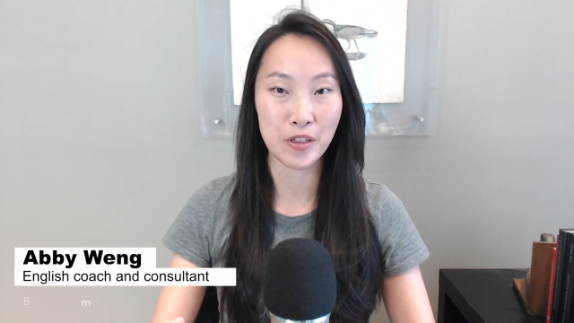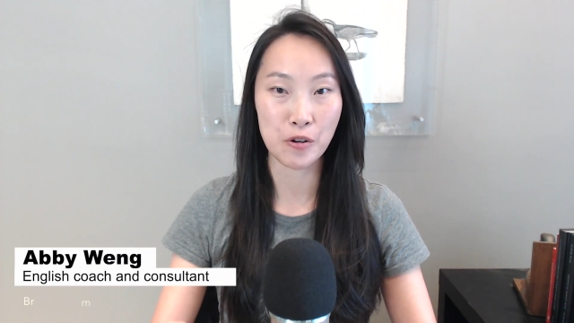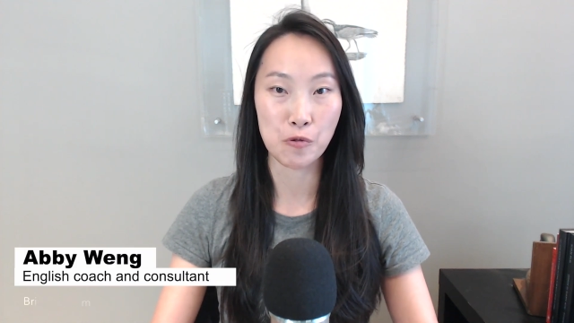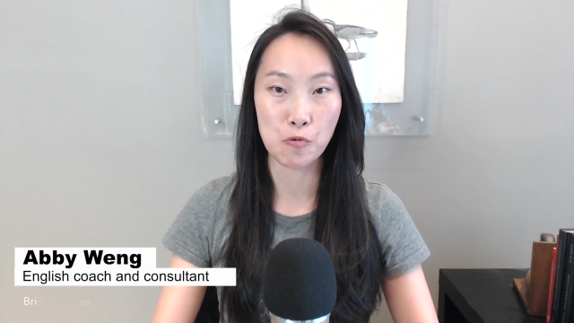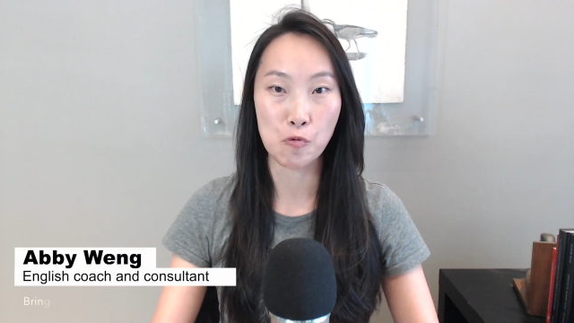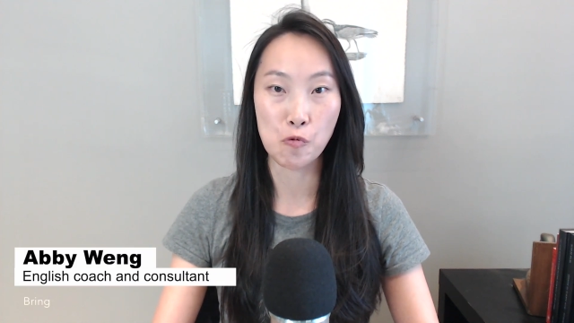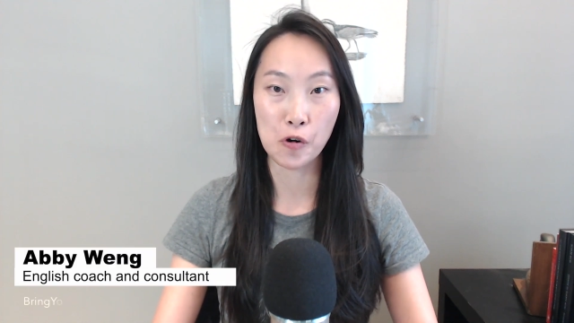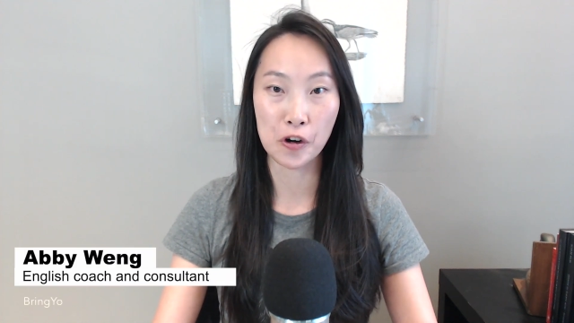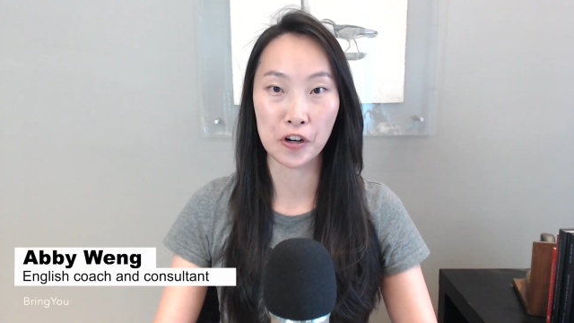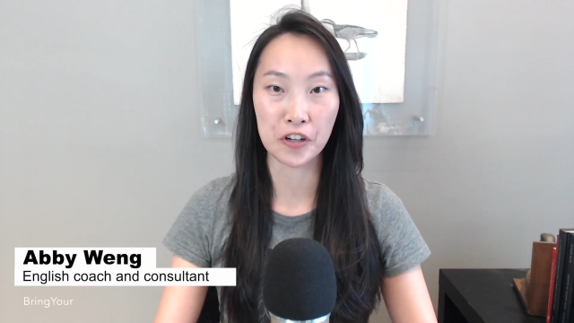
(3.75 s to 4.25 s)
the
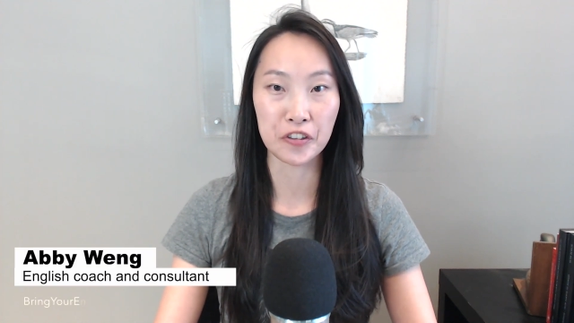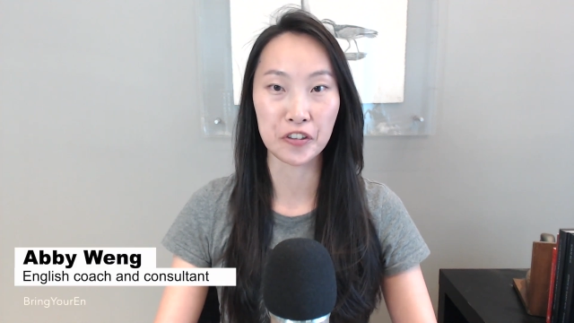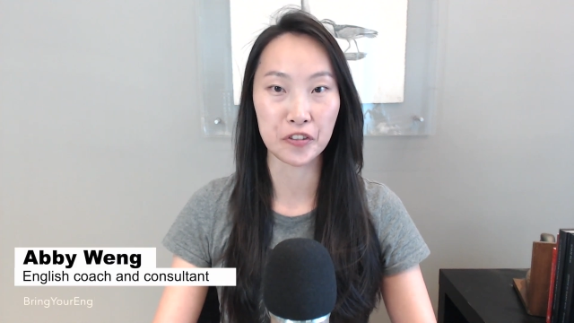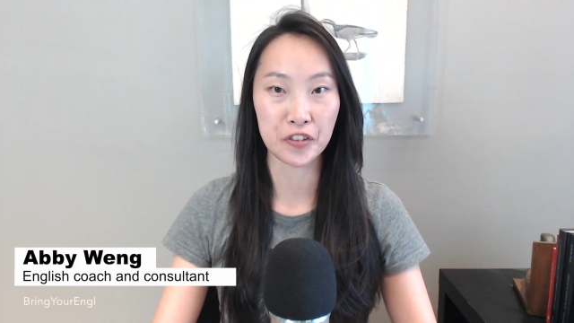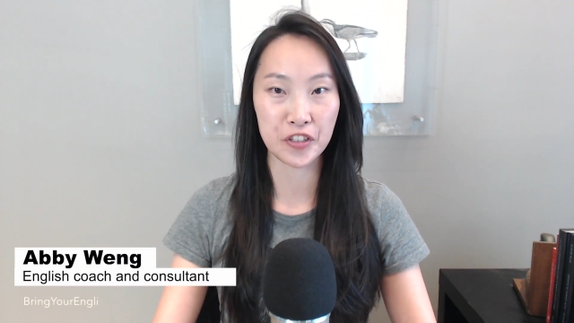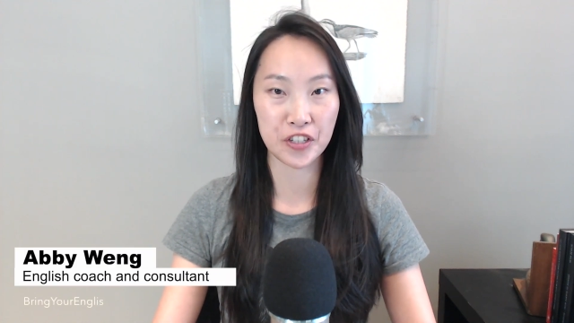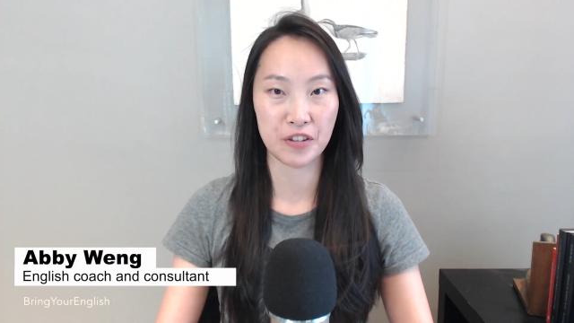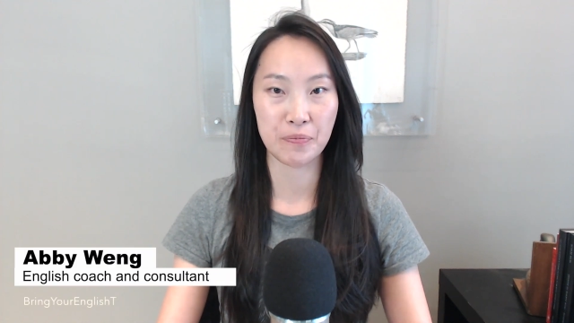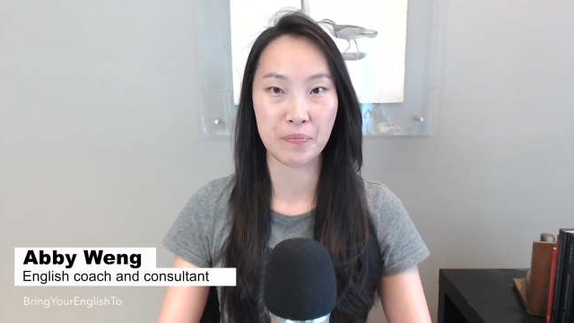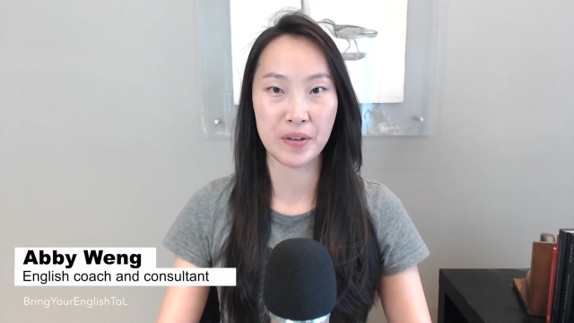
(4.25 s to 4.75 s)

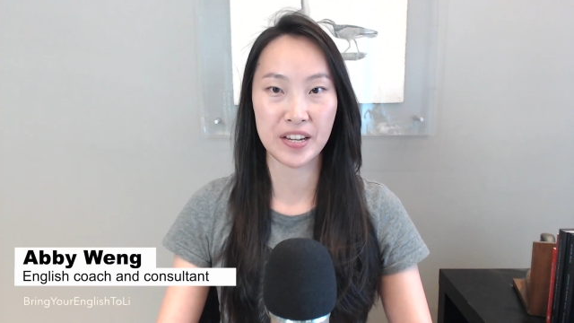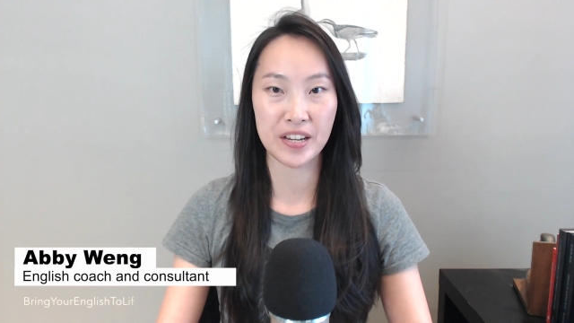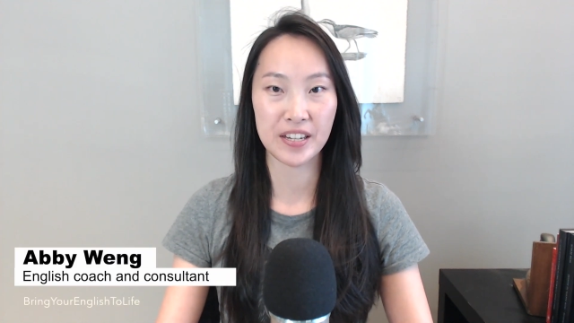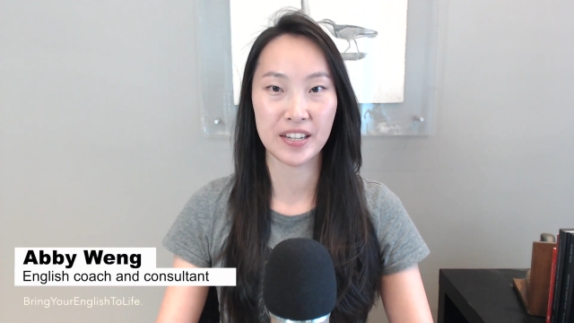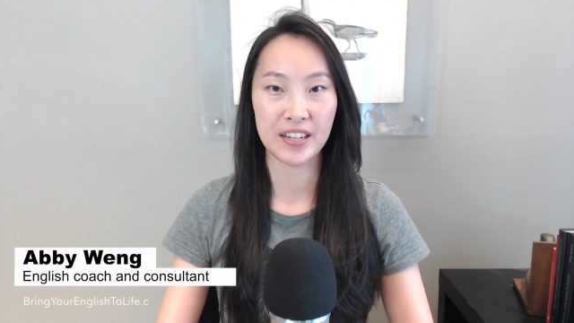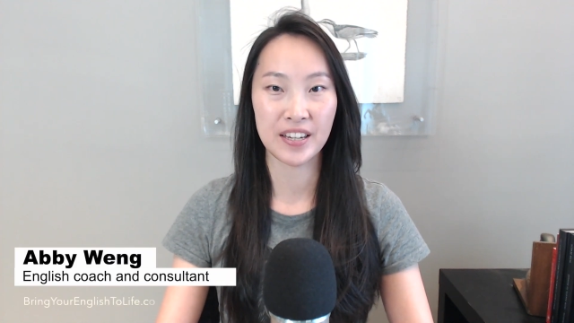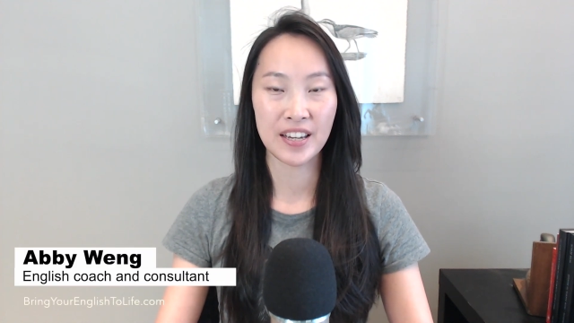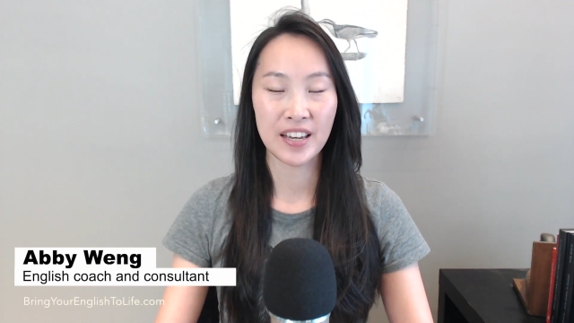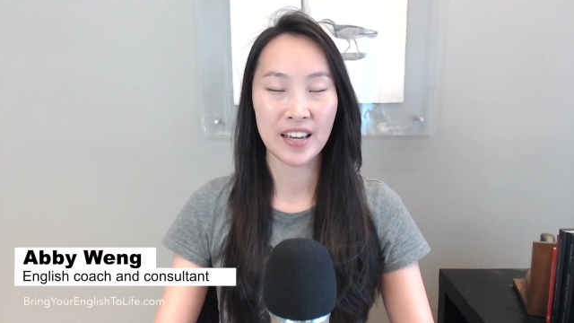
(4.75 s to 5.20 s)
world to me.